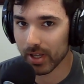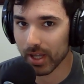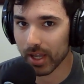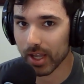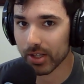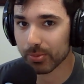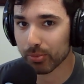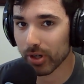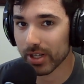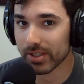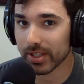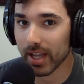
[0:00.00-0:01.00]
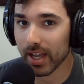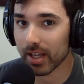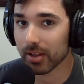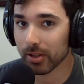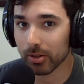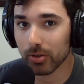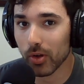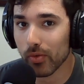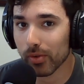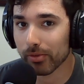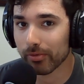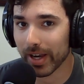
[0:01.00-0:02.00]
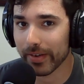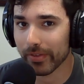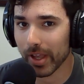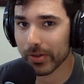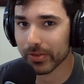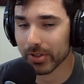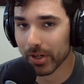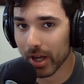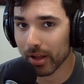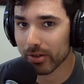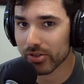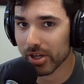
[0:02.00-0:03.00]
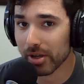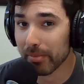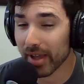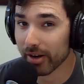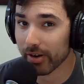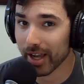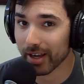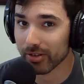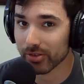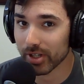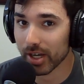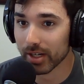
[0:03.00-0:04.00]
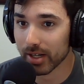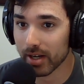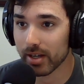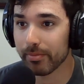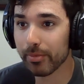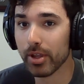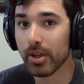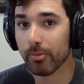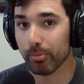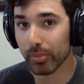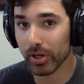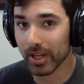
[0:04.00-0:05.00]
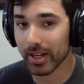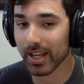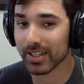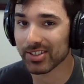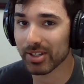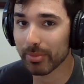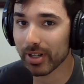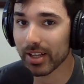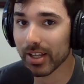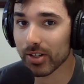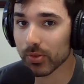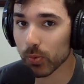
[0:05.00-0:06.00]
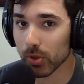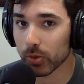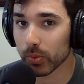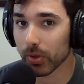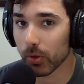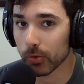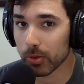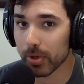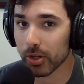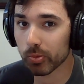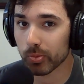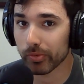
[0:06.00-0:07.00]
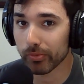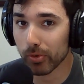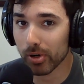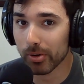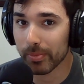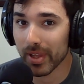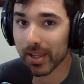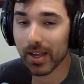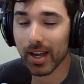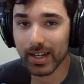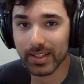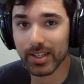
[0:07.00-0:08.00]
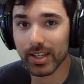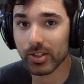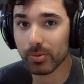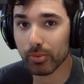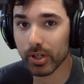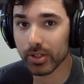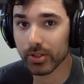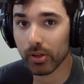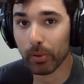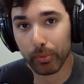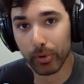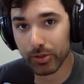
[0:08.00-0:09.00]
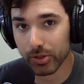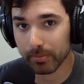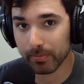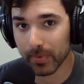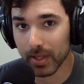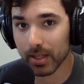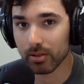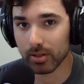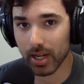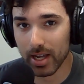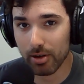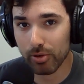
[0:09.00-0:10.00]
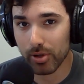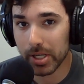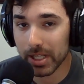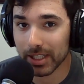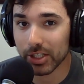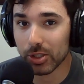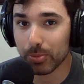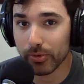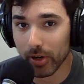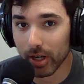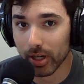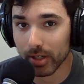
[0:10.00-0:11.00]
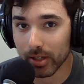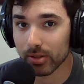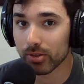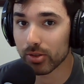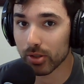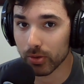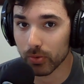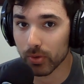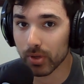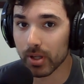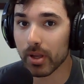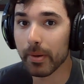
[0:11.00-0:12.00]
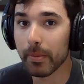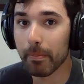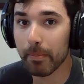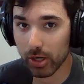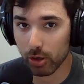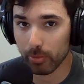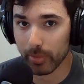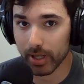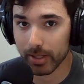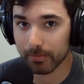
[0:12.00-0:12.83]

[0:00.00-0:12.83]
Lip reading: It's priced at a little over $5,000 on matterhackers.com, but as somebody that has worked with Ultimakers before, I'd say it's a pretty solid printer. Now, let's move on to MakerBot.